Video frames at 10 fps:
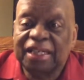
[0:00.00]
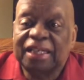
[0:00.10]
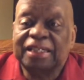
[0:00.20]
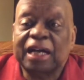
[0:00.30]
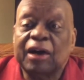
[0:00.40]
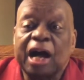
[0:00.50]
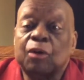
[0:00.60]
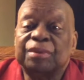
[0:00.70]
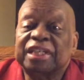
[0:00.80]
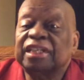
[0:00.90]
Now, I'll
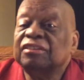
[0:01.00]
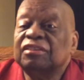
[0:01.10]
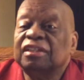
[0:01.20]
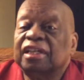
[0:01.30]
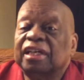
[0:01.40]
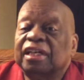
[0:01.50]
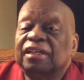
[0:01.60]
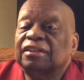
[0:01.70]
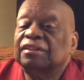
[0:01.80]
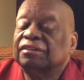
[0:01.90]
begin today
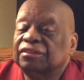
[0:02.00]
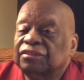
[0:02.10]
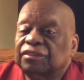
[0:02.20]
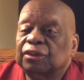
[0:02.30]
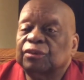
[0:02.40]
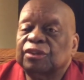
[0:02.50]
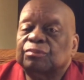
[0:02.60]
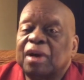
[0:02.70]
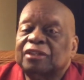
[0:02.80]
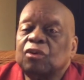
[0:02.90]
this series
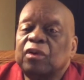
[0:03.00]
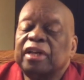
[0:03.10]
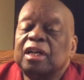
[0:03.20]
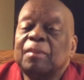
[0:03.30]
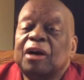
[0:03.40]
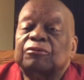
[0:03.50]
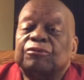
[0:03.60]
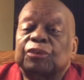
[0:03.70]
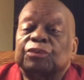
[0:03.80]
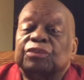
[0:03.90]
by talking about
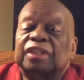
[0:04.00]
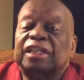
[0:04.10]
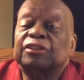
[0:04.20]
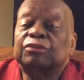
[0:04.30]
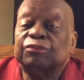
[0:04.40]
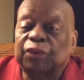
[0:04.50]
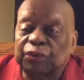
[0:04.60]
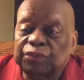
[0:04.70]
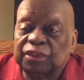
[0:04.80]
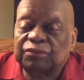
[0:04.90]
first things
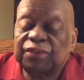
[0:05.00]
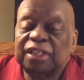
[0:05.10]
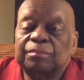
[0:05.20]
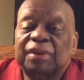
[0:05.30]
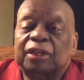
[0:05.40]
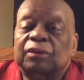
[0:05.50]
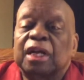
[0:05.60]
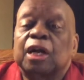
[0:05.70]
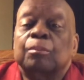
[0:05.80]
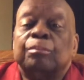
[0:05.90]
first, a fundamental
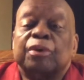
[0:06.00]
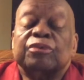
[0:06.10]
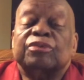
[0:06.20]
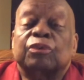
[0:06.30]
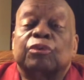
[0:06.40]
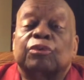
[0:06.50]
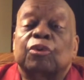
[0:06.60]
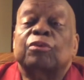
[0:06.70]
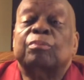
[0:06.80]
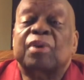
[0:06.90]
personal
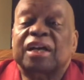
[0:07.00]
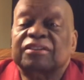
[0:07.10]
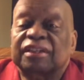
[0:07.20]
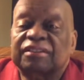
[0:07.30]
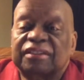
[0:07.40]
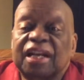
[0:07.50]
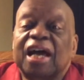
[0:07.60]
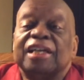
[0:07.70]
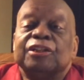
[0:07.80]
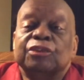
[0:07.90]
growth process that I
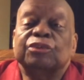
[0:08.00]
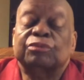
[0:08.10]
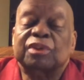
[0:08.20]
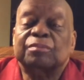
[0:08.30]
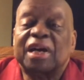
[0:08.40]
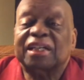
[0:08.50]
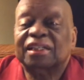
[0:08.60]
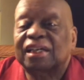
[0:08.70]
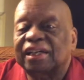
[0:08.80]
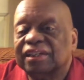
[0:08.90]
use with my
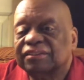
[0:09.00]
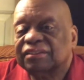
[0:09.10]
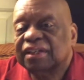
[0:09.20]
clients.